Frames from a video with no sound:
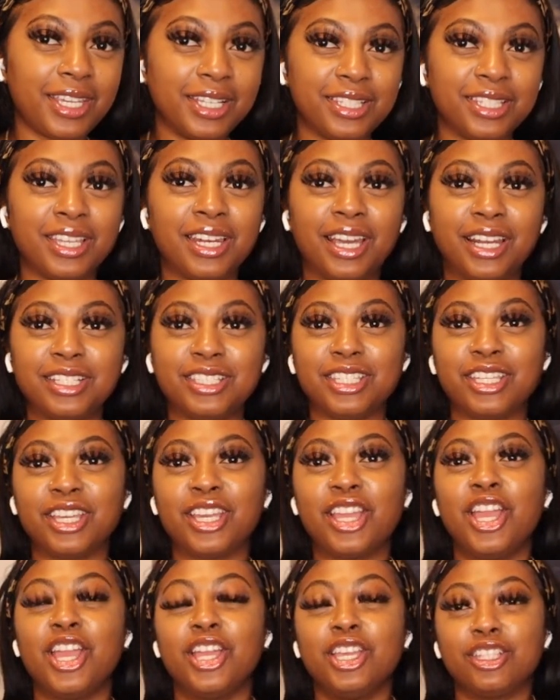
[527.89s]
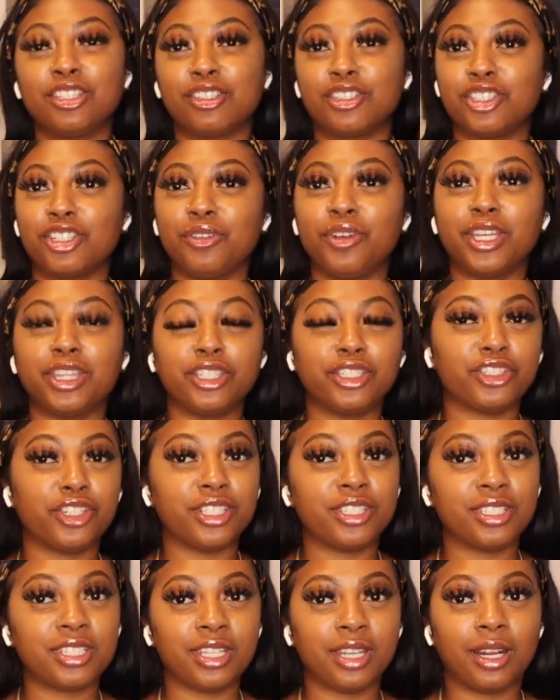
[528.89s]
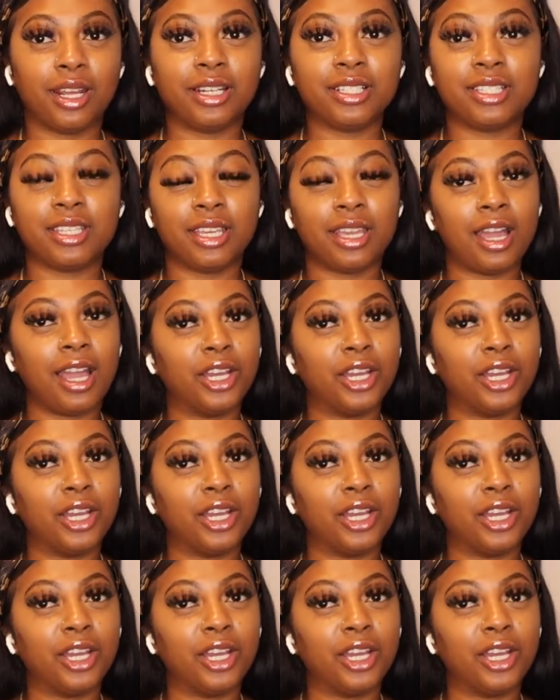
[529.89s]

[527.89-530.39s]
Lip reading: 10 out of 10. So she rated the dress a 10 out of 10.